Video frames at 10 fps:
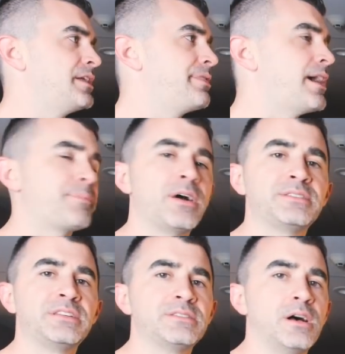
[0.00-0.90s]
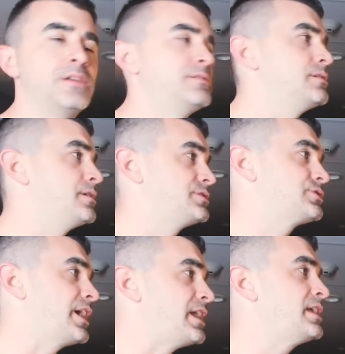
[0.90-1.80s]
thought process on the
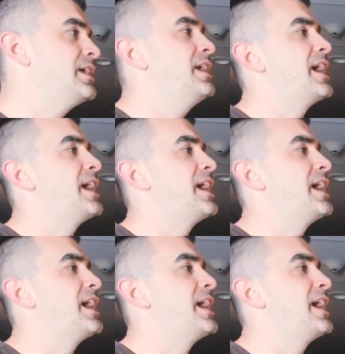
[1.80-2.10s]
trade.